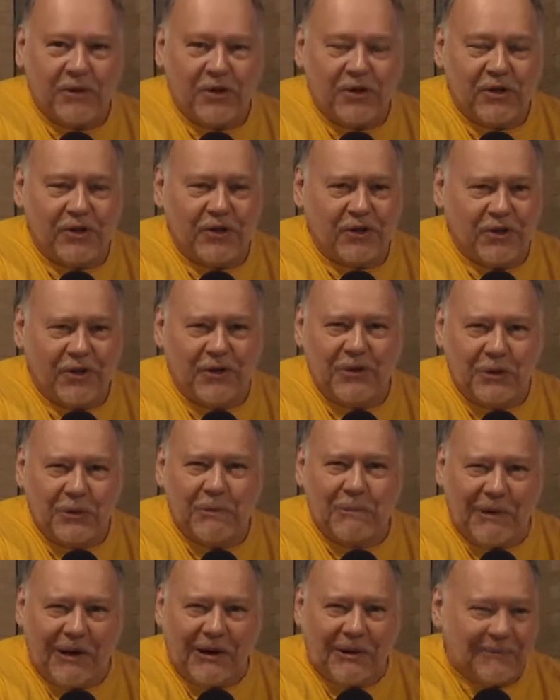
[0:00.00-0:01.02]
She says, "Oh,
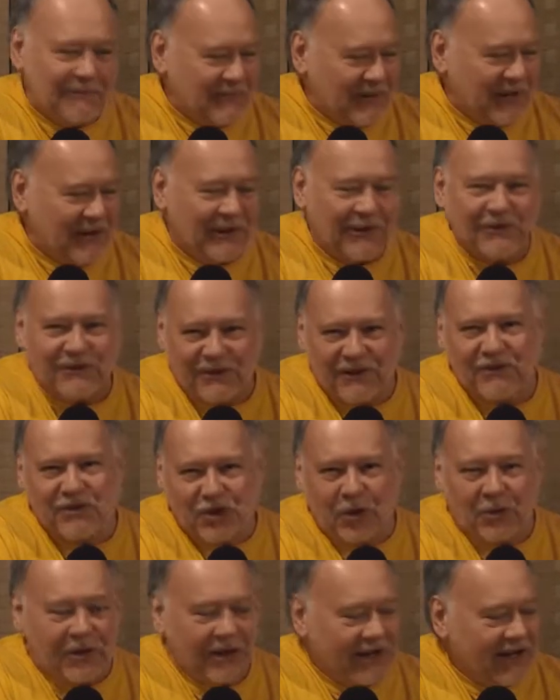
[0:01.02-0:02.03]
you bum," you know, uh,
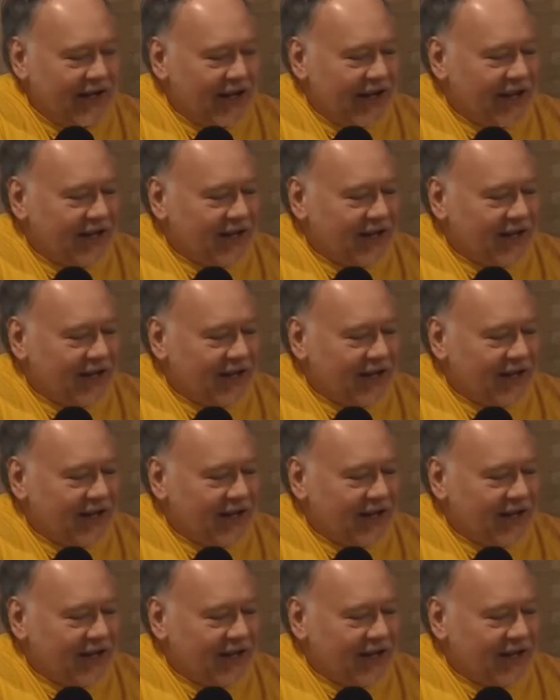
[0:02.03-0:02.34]
joking.